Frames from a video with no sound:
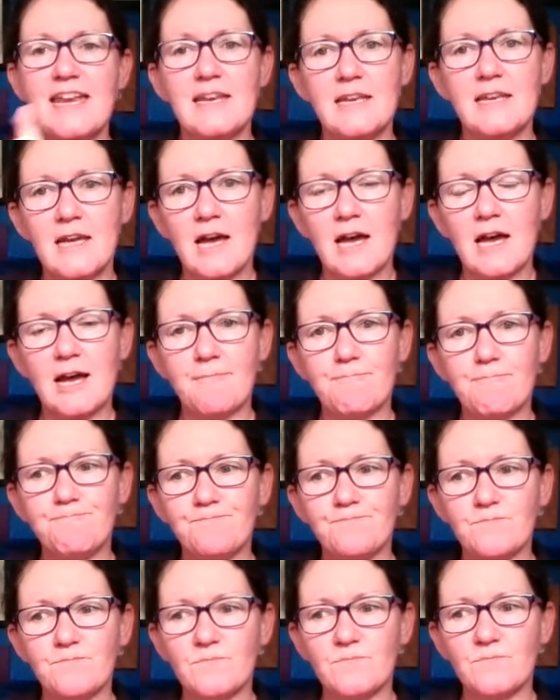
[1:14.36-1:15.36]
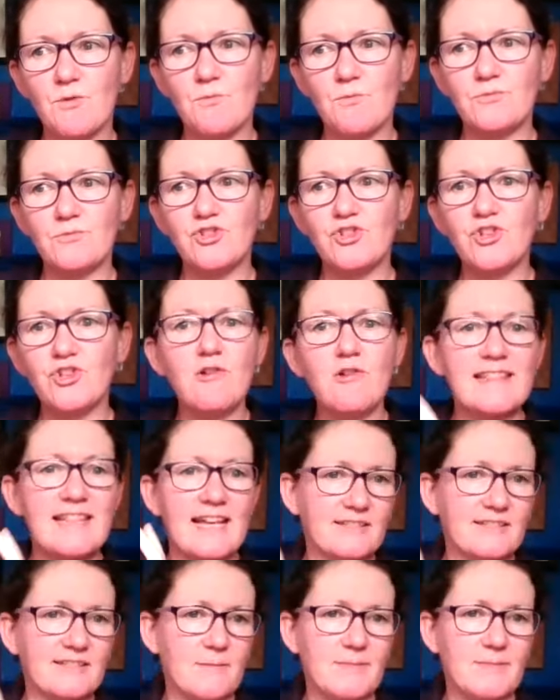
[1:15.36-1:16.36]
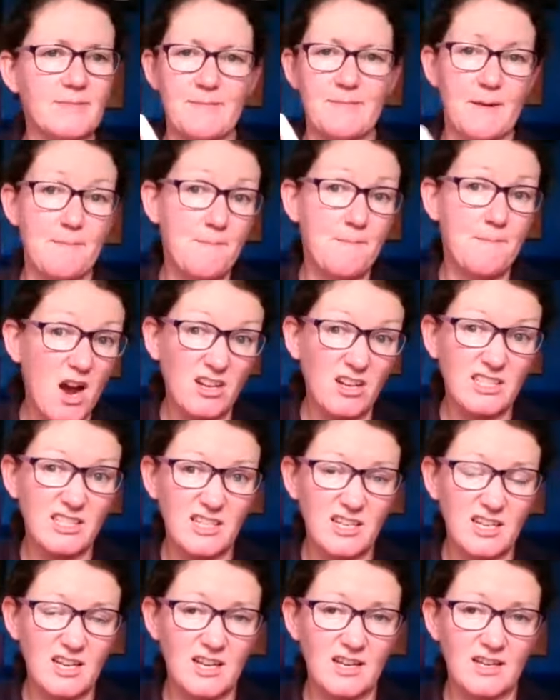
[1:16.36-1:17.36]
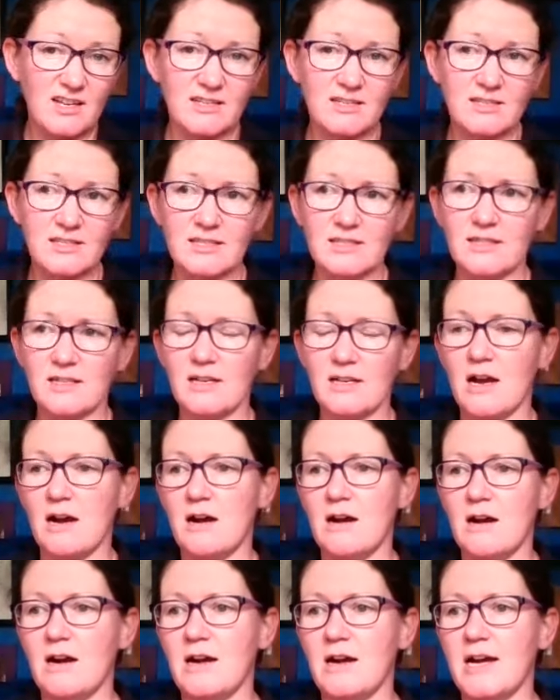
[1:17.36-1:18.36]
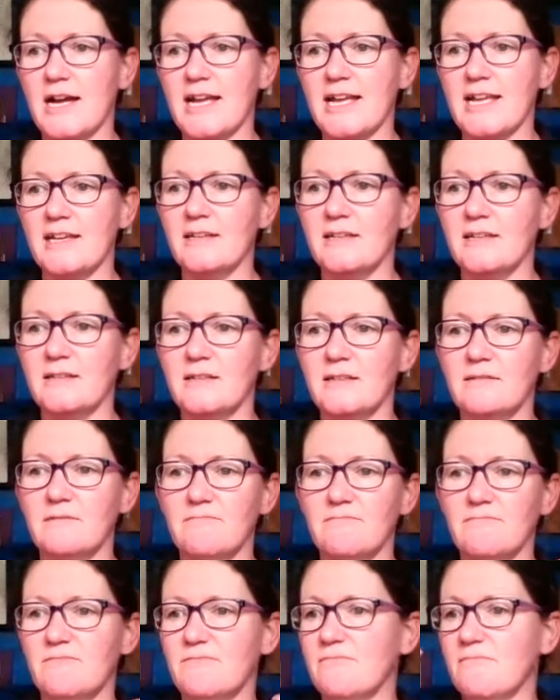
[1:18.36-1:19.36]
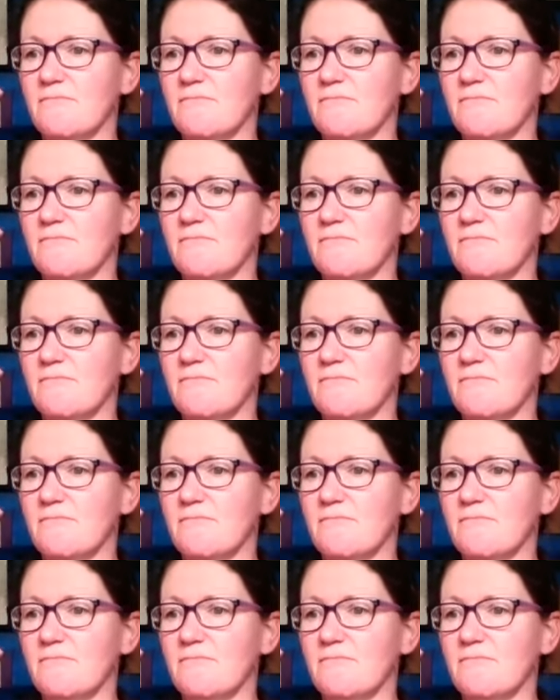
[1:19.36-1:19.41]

then so during that time I did my master's. I